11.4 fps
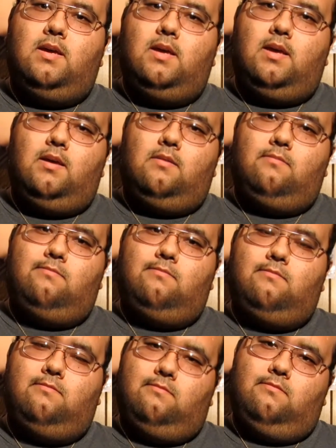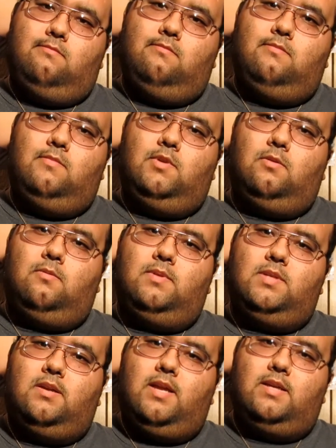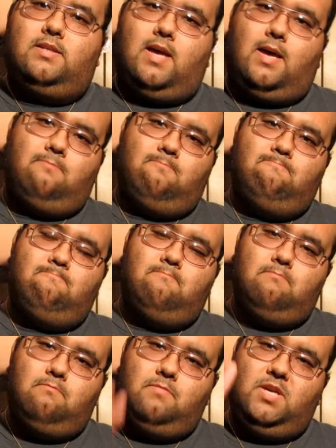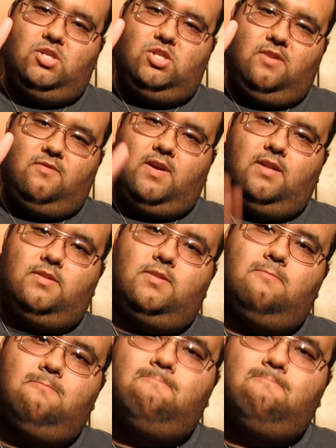And till next time, peace, G fans.